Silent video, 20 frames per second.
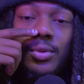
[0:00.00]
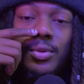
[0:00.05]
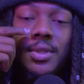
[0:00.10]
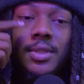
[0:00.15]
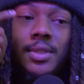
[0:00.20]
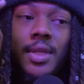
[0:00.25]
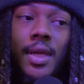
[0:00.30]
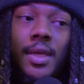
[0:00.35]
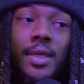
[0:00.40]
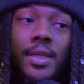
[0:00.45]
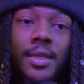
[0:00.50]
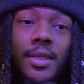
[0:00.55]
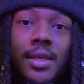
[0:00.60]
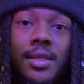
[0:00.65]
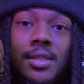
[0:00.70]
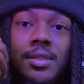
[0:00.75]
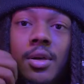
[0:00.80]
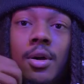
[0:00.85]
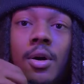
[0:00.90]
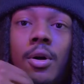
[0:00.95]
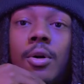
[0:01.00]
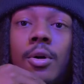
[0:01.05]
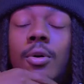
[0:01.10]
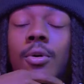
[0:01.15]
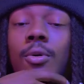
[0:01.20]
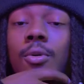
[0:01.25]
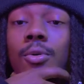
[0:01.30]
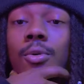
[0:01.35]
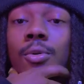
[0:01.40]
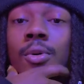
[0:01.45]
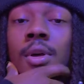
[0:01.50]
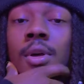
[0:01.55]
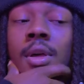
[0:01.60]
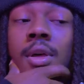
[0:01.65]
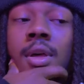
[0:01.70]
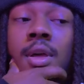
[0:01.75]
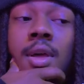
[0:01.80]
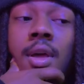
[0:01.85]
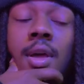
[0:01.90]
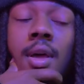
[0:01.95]
PSYCHii as a whole,
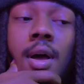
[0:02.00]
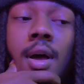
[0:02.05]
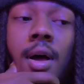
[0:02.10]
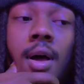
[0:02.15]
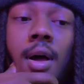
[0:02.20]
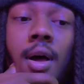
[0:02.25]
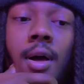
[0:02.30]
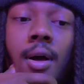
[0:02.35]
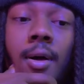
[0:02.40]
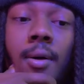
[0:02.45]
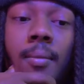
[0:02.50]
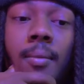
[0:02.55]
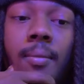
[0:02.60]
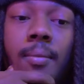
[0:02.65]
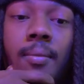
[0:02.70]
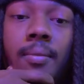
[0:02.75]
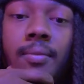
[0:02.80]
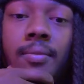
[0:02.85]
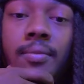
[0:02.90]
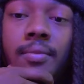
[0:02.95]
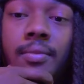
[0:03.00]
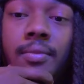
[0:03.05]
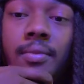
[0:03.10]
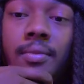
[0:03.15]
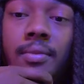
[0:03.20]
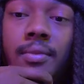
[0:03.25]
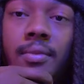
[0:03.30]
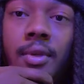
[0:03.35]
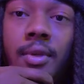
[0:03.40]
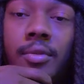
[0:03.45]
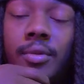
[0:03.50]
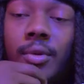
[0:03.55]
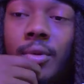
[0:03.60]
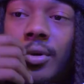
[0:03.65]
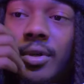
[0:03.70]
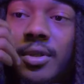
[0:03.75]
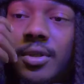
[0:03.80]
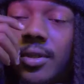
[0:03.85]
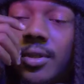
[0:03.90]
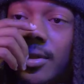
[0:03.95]
of
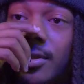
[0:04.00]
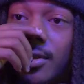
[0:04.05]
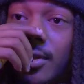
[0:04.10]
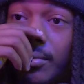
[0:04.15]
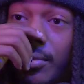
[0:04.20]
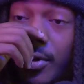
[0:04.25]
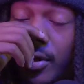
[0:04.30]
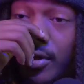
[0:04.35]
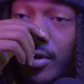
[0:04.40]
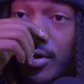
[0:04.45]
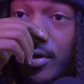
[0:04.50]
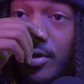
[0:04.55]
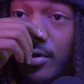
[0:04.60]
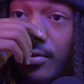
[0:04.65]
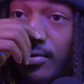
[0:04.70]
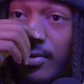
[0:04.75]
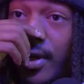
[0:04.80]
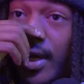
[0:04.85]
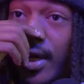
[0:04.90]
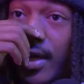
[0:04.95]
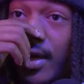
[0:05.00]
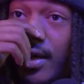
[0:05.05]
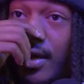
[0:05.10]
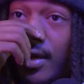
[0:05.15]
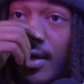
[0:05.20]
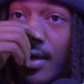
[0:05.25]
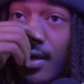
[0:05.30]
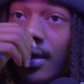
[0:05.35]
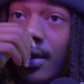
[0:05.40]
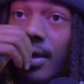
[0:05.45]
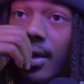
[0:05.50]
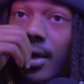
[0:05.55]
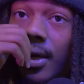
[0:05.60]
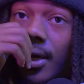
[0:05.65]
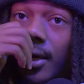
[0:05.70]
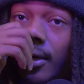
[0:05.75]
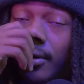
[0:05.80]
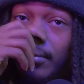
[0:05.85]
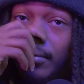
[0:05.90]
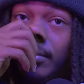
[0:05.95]
course, there's the merch, right?
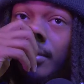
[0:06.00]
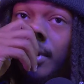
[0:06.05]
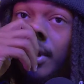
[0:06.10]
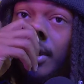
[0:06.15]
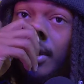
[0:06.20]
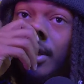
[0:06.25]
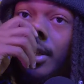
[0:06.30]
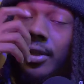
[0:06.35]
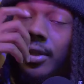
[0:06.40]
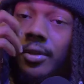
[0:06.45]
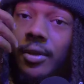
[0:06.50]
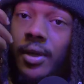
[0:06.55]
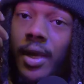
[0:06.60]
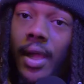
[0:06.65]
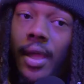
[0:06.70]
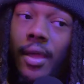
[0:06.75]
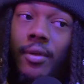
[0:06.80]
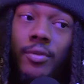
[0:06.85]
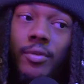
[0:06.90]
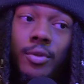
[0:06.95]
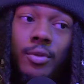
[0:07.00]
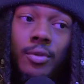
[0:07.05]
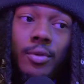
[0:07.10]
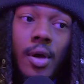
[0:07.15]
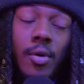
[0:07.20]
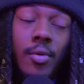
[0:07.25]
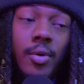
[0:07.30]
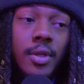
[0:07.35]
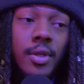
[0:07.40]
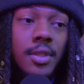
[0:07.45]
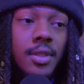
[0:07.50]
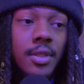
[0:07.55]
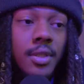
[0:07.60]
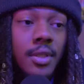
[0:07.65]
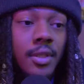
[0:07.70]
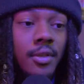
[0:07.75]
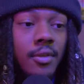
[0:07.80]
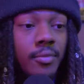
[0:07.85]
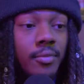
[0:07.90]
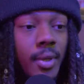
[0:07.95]
Another avenue I wanted to
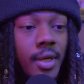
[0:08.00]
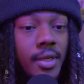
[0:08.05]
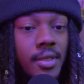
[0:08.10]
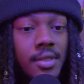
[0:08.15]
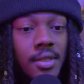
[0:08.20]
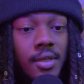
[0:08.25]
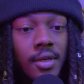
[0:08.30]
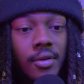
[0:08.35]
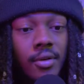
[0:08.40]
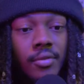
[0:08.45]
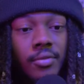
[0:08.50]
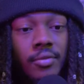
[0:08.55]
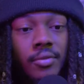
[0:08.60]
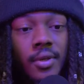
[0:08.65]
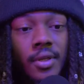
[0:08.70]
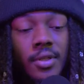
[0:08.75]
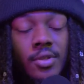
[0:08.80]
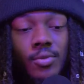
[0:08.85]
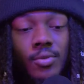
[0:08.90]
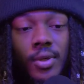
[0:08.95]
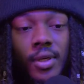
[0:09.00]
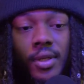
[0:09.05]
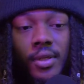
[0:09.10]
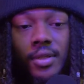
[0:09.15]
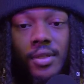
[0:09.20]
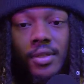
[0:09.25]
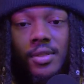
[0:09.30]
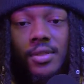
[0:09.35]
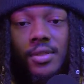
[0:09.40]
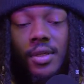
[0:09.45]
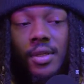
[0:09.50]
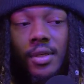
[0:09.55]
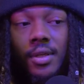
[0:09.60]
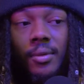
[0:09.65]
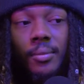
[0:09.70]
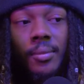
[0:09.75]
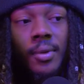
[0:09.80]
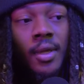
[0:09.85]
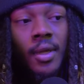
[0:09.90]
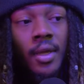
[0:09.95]
give myself, as well as
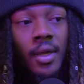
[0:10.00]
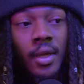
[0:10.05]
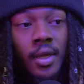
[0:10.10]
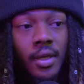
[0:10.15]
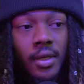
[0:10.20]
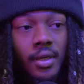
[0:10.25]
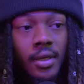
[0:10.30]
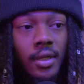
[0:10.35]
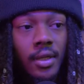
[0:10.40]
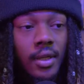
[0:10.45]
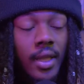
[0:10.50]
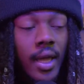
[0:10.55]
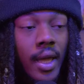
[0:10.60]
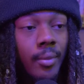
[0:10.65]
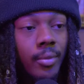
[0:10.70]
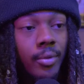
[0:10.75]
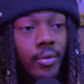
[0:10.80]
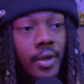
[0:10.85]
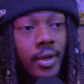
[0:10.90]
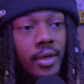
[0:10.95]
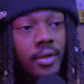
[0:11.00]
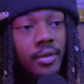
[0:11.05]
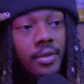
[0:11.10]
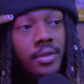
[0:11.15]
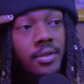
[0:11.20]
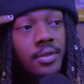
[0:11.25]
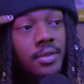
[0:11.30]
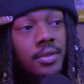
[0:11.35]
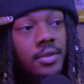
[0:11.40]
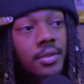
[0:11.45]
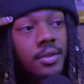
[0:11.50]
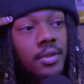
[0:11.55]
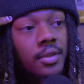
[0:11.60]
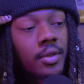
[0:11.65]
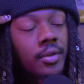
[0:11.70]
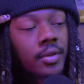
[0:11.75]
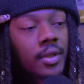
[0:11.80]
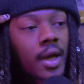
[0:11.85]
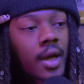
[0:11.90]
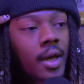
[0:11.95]
collaborators, you
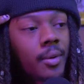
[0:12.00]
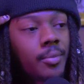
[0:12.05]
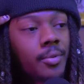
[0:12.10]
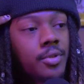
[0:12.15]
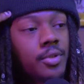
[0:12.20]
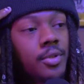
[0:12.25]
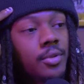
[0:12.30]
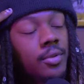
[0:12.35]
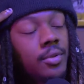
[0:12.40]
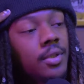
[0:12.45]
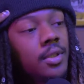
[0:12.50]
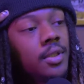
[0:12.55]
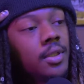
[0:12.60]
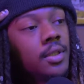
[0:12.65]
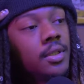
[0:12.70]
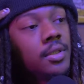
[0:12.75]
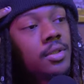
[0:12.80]
know, the opportunity